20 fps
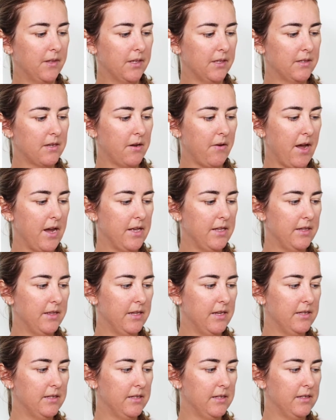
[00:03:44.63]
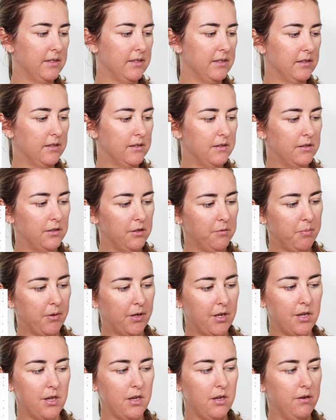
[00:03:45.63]
So I think this is super
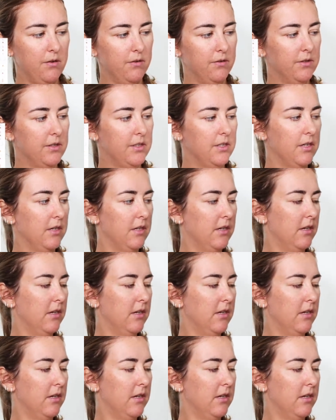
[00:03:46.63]
cute.